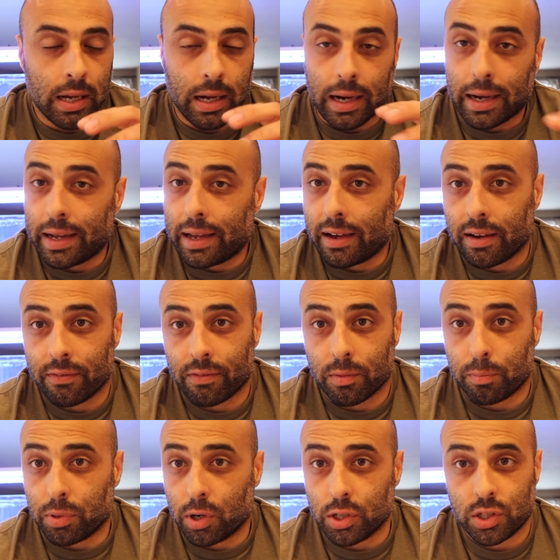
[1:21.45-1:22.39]
I have a
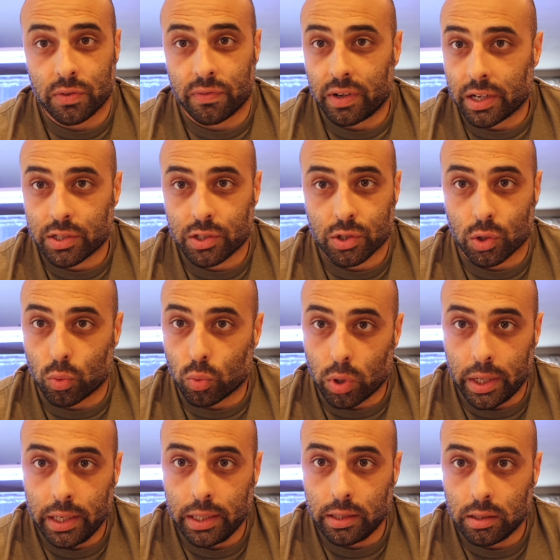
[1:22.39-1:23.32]
bunch of extra
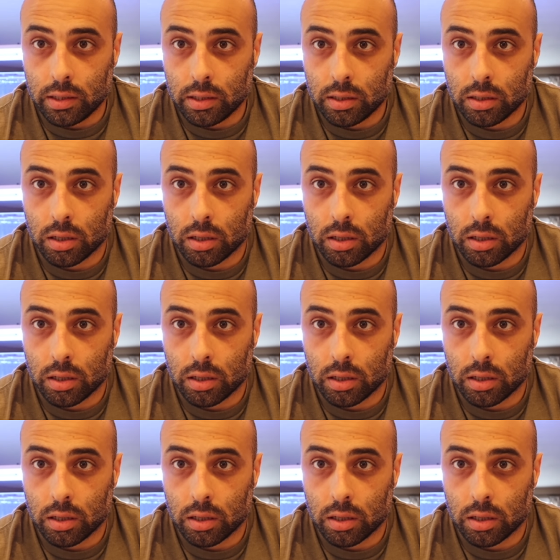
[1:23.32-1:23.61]
weight.